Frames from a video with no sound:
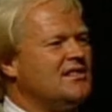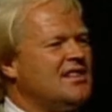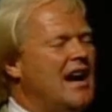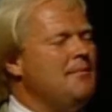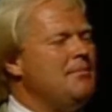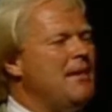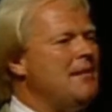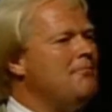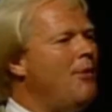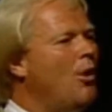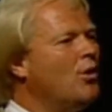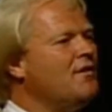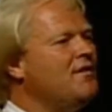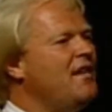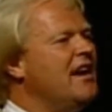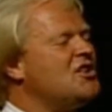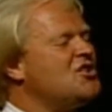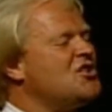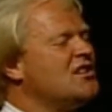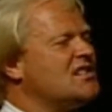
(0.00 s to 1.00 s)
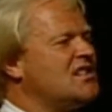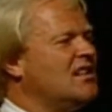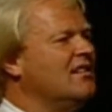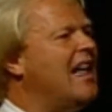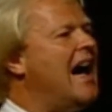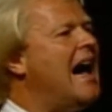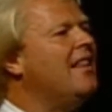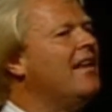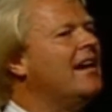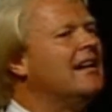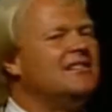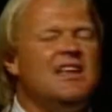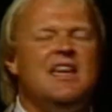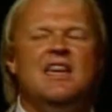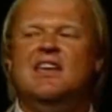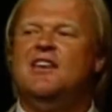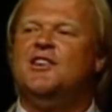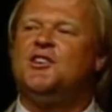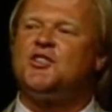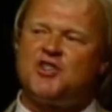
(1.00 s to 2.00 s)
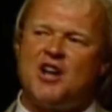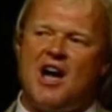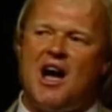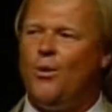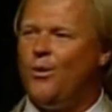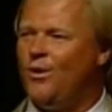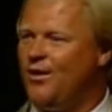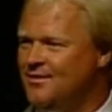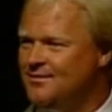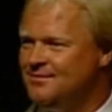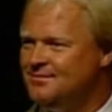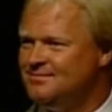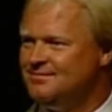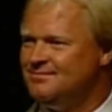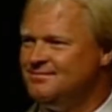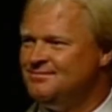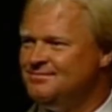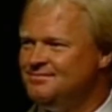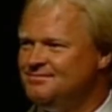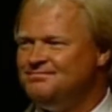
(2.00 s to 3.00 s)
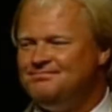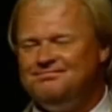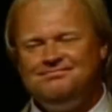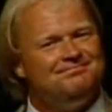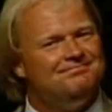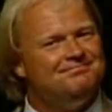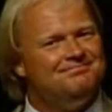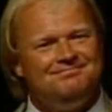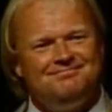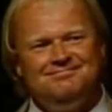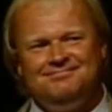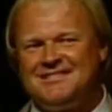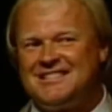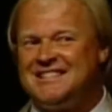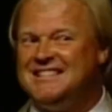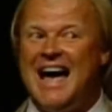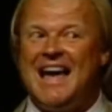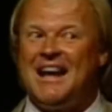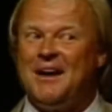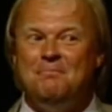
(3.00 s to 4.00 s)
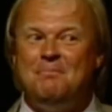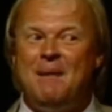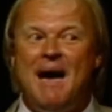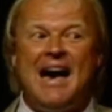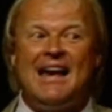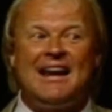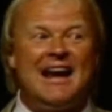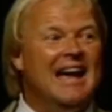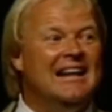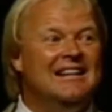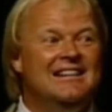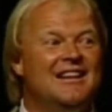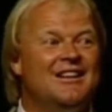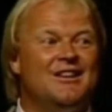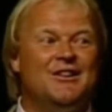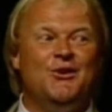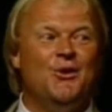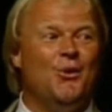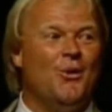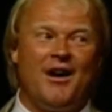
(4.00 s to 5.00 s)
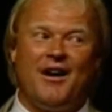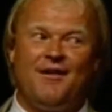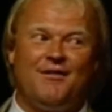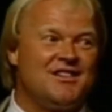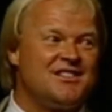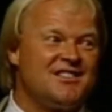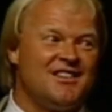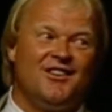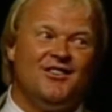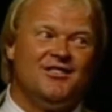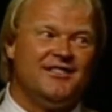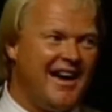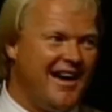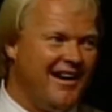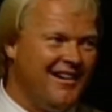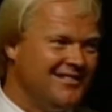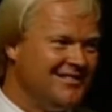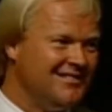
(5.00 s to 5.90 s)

time that motivation is a lot like taking a shower. It's not a bad idea to do it every single day.